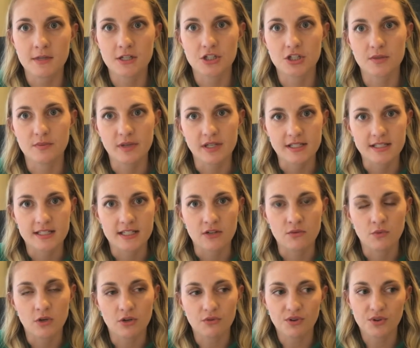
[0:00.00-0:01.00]
my GPS
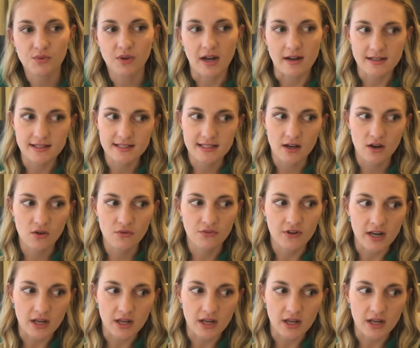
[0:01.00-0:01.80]
didn't want to reroute itself,